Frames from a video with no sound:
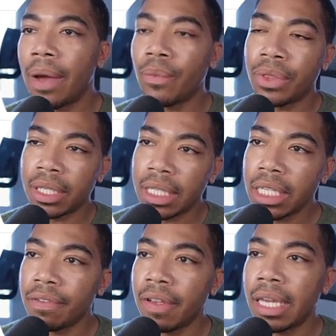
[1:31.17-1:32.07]
the
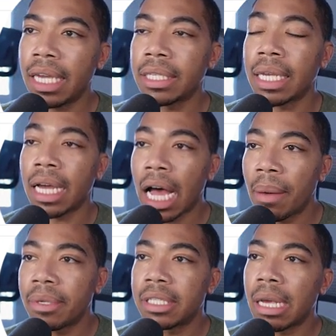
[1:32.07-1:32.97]
CSV is a
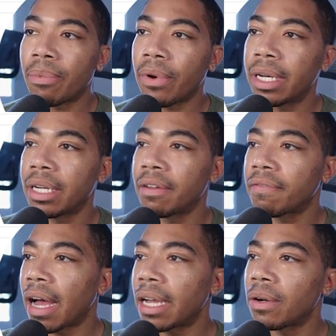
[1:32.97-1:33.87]
comma separated
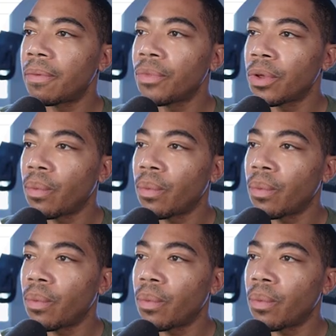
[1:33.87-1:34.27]
file.